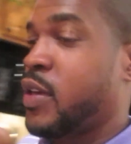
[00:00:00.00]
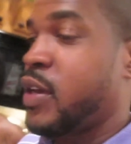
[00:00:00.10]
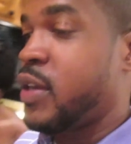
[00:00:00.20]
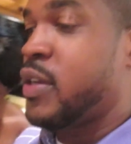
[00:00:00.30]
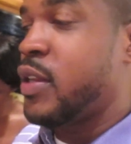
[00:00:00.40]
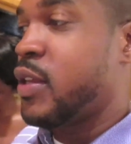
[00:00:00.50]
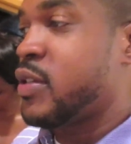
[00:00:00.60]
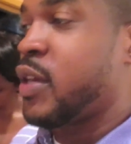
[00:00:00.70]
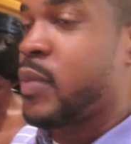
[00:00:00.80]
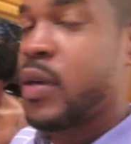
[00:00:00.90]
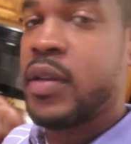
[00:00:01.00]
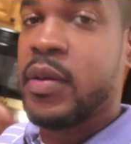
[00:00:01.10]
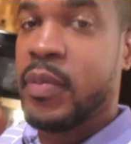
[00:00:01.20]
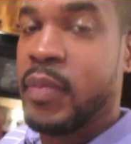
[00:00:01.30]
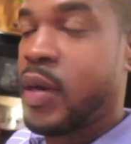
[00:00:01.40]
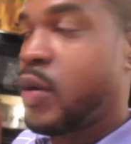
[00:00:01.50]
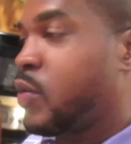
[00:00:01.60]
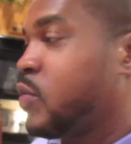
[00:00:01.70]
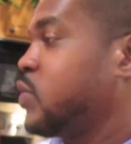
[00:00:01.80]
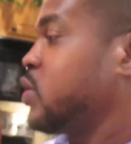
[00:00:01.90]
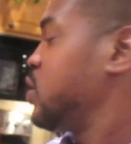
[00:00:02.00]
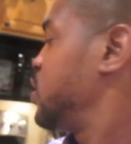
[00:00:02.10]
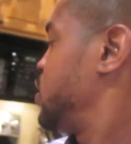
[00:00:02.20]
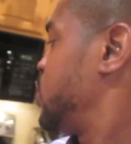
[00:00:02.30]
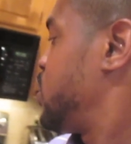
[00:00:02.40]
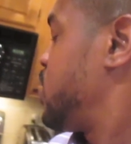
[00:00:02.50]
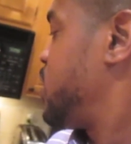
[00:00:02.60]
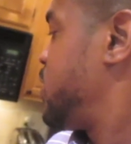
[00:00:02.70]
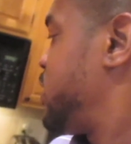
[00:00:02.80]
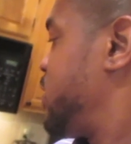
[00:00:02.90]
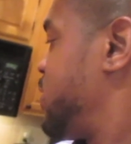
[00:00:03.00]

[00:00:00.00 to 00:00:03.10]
I did this under my own. Mm. Uh,